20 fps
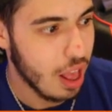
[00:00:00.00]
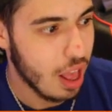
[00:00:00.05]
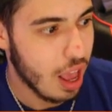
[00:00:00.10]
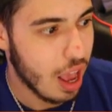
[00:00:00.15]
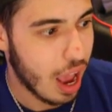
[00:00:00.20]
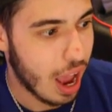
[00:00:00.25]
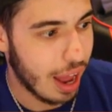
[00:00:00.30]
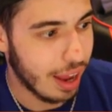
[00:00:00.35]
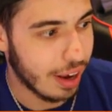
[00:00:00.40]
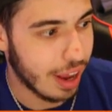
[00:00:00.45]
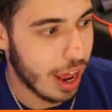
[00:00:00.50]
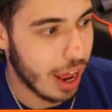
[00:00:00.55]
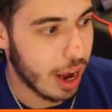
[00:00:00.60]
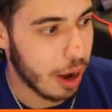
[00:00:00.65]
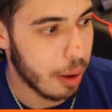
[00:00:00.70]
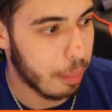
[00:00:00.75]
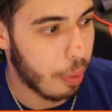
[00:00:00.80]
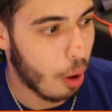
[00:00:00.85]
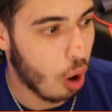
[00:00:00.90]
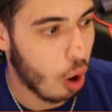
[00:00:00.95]
And then
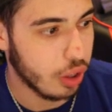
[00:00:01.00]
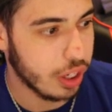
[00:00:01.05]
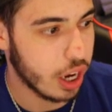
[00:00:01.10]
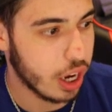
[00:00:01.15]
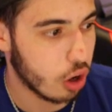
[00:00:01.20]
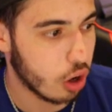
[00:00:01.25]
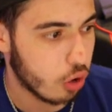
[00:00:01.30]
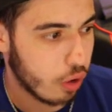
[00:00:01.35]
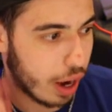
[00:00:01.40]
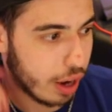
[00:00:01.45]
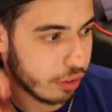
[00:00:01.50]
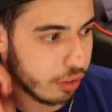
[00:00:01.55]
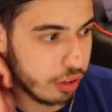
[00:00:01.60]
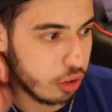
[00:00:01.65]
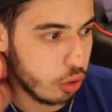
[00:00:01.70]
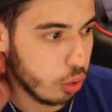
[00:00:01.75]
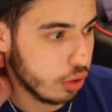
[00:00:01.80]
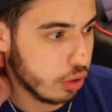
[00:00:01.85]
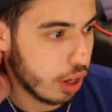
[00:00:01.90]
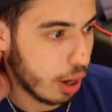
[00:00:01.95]
Paul DeJong grounds
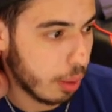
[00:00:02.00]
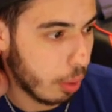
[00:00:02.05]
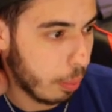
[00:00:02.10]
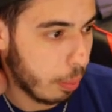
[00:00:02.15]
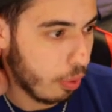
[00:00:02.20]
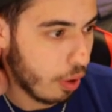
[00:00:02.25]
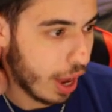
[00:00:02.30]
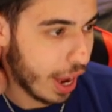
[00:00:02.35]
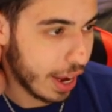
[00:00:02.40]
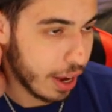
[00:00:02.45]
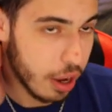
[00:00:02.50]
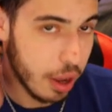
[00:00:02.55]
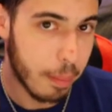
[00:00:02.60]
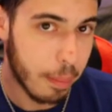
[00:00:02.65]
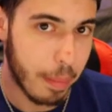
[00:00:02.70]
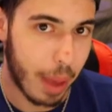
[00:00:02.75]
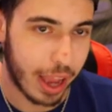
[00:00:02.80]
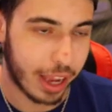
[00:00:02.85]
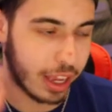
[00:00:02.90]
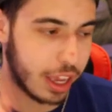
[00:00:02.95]
into a double play.
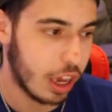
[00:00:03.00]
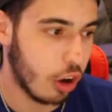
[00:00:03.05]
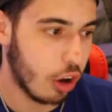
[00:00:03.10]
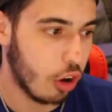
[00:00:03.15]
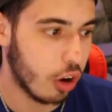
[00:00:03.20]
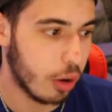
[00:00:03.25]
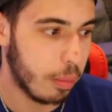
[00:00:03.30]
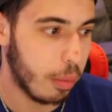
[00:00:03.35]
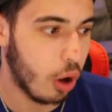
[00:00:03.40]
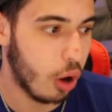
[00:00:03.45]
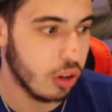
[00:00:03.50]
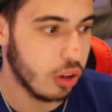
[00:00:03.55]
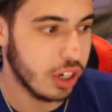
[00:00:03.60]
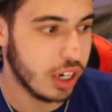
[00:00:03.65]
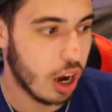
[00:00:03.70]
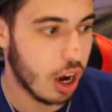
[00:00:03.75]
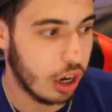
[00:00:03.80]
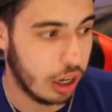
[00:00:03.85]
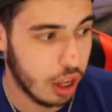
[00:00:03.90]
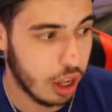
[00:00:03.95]
Met killer Paul
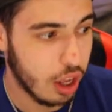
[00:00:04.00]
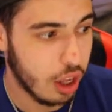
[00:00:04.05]
DeJong.